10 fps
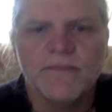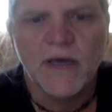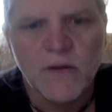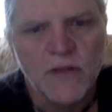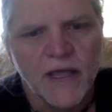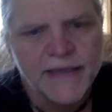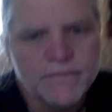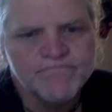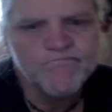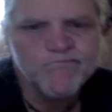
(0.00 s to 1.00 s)
I don't like it.
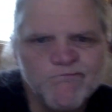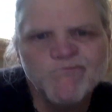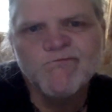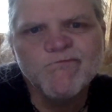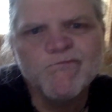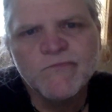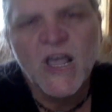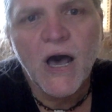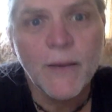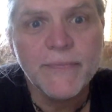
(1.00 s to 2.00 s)

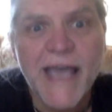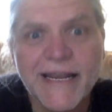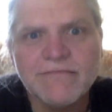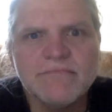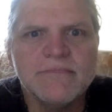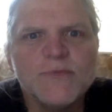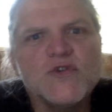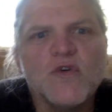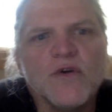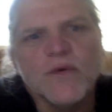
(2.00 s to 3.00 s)
Update.
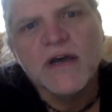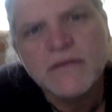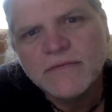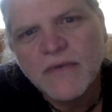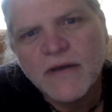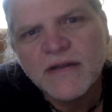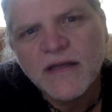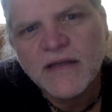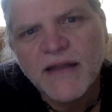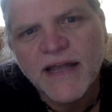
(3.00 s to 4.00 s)
Store run.
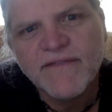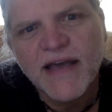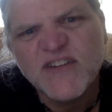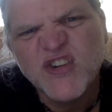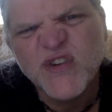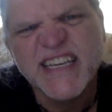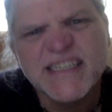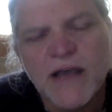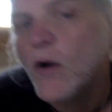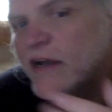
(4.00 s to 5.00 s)
ninety-five
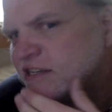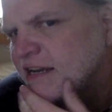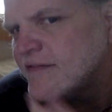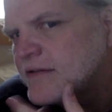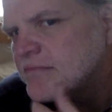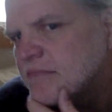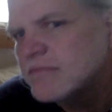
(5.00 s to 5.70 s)
degrees. Oh, I shaved.